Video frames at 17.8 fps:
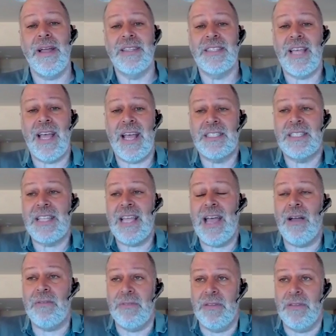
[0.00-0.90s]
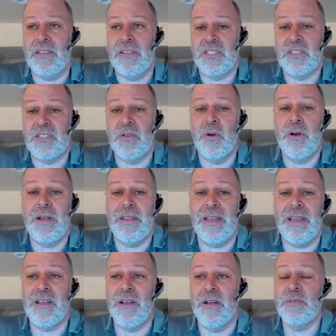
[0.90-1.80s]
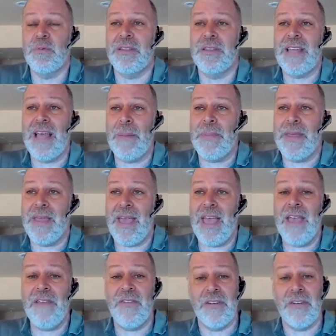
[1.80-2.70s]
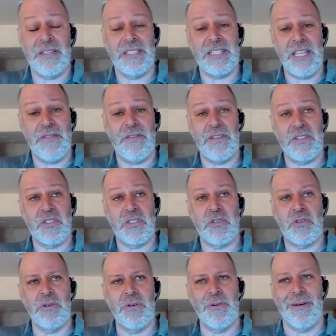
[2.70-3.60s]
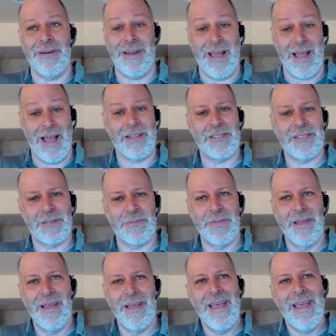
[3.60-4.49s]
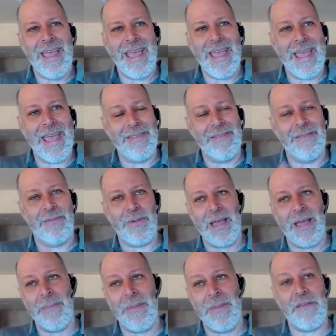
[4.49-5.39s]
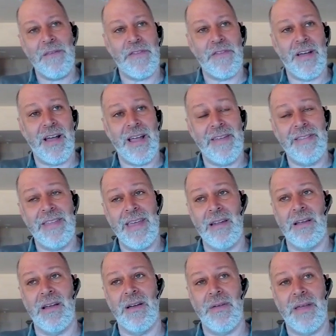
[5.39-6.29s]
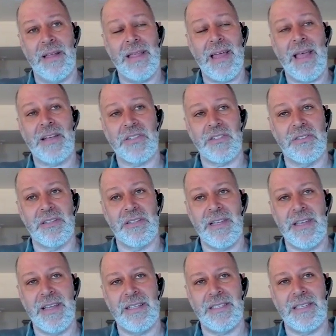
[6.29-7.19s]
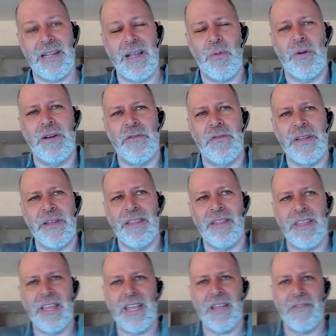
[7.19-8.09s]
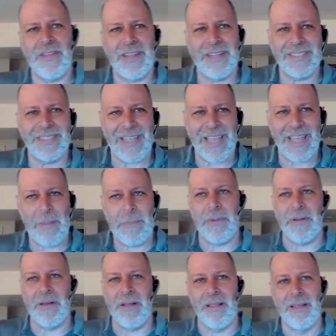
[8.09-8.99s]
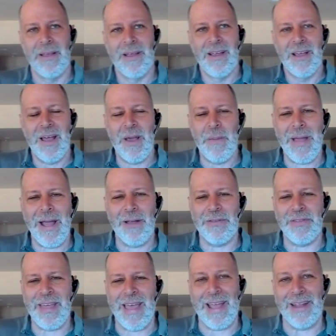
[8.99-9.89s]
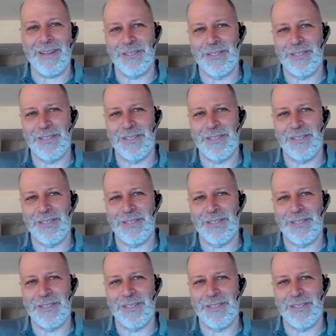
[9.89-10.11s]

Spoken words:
test out the story that goes with that behavior to see if it's true or not. And I may find that, that actually isn't. I wonder if we can think of an example about that.